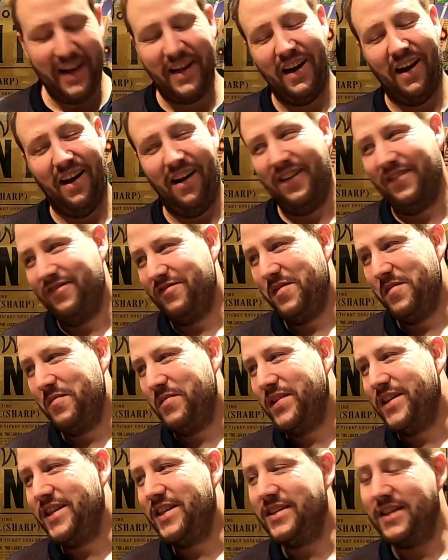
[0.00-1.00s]
I can't
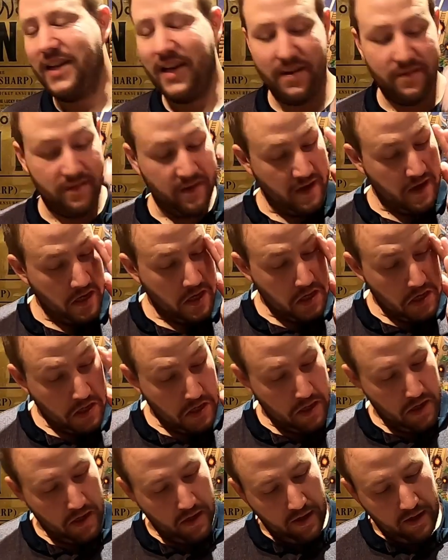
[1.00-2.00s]
remember these names.
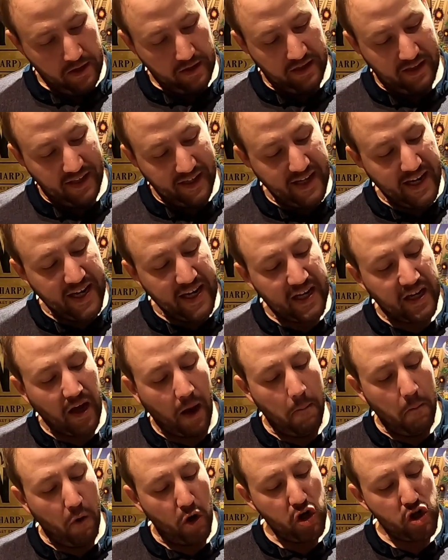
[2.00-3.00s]
Clinique
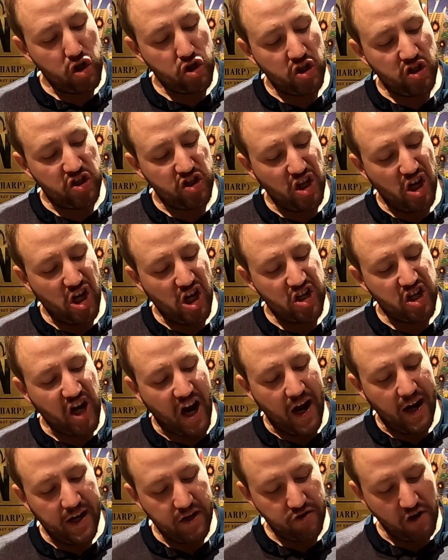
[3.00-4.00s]
Moisture Surge
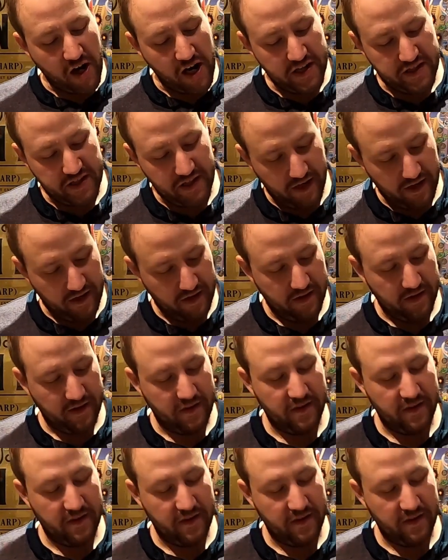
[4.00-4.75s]
Hydrator.